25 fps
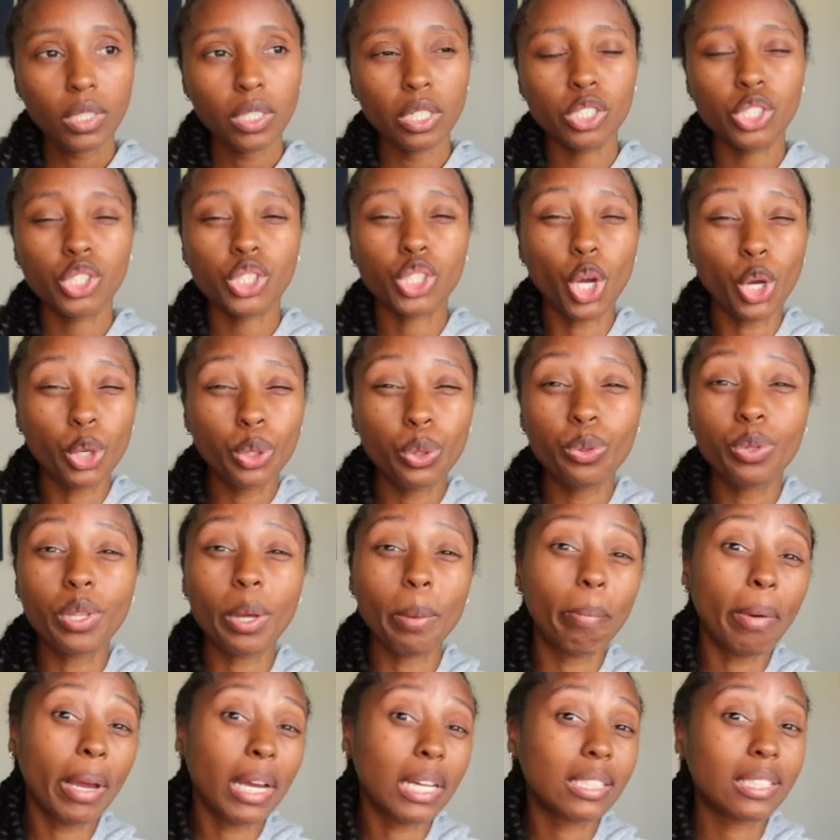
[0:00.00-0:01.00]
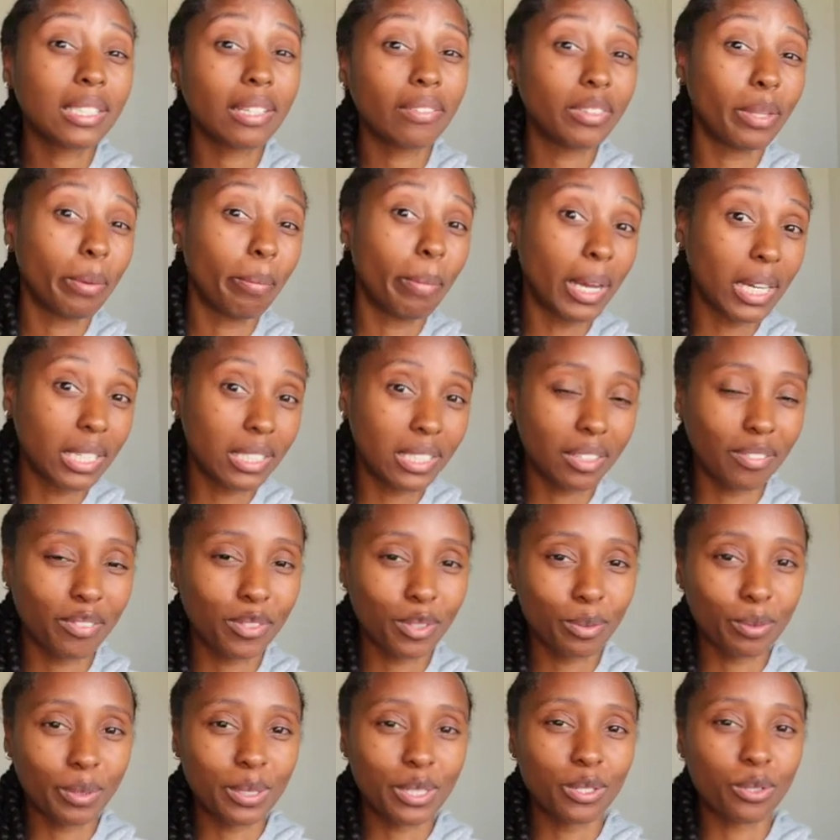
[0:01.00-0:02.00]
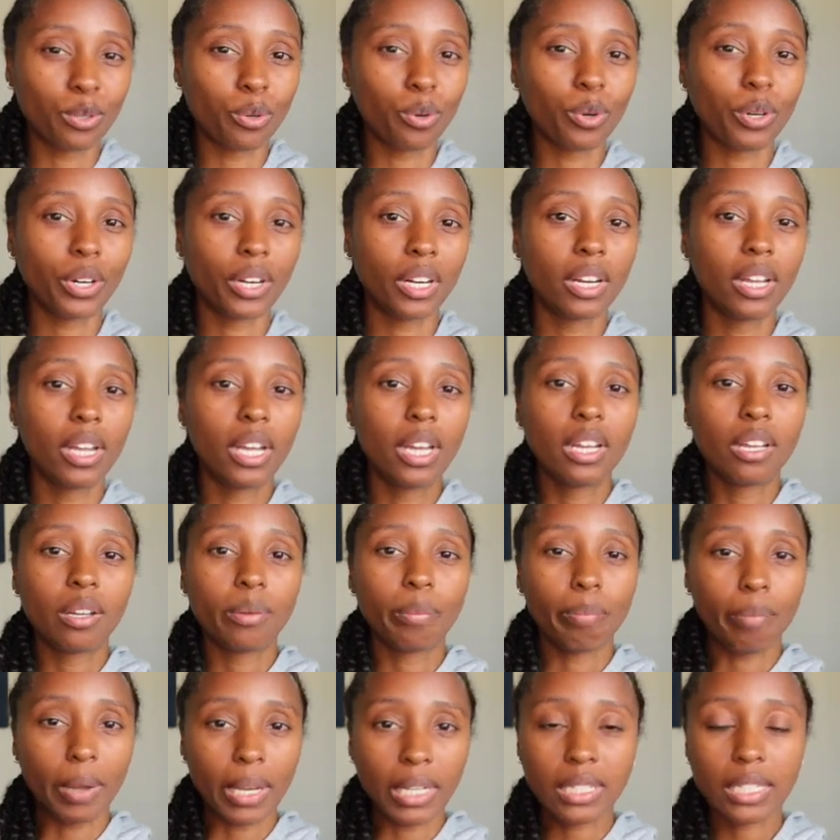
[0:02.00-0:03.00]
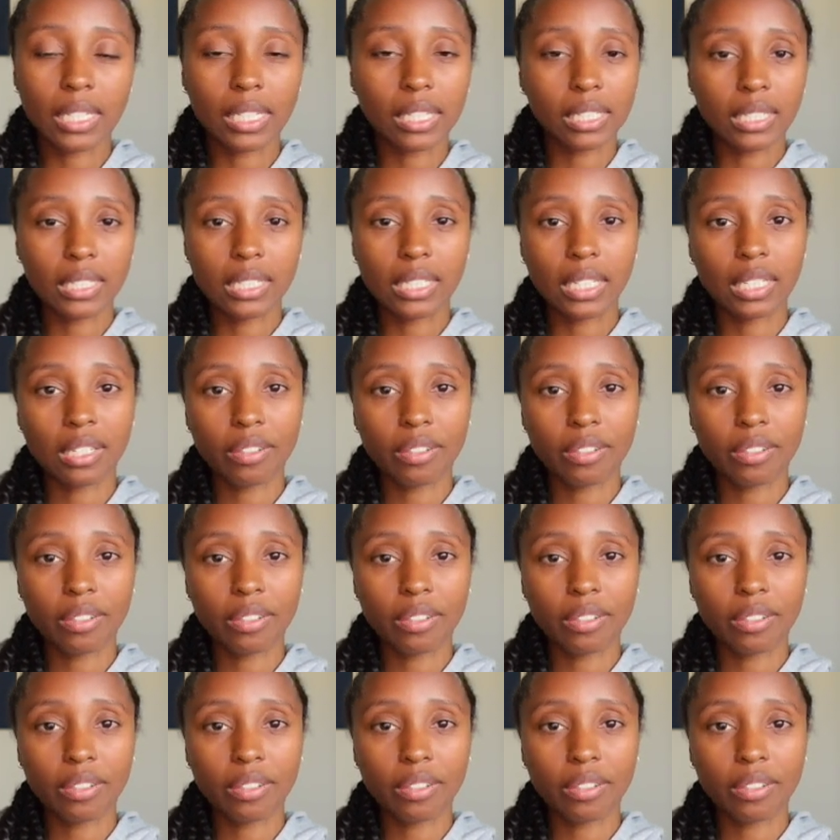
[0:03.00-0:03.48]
show you the best of the resort, basically to